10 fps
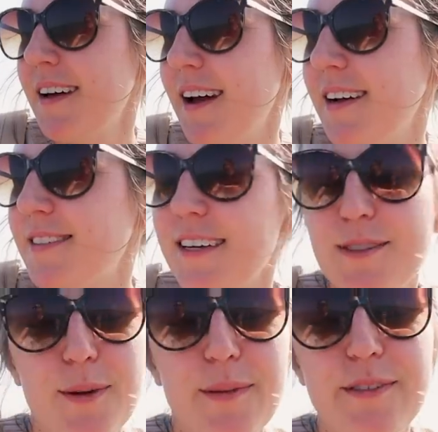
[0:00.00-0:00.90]
Uh, so
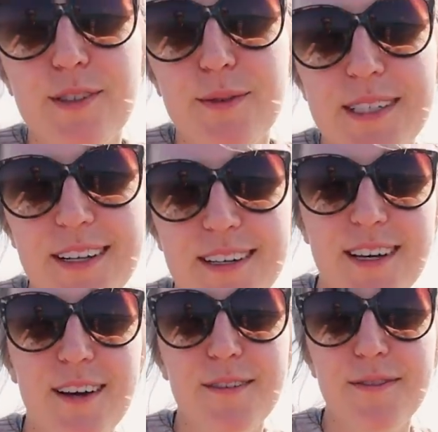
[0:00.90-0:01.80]
that's where we've squeezed
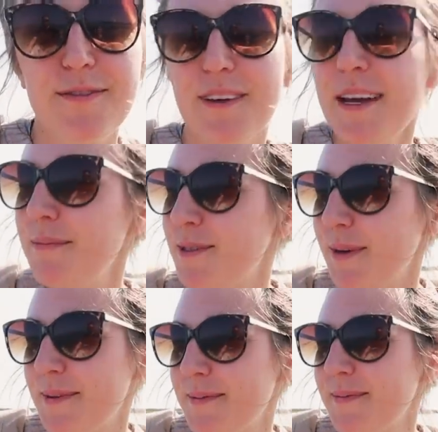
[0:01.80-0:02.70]
ourselves in between.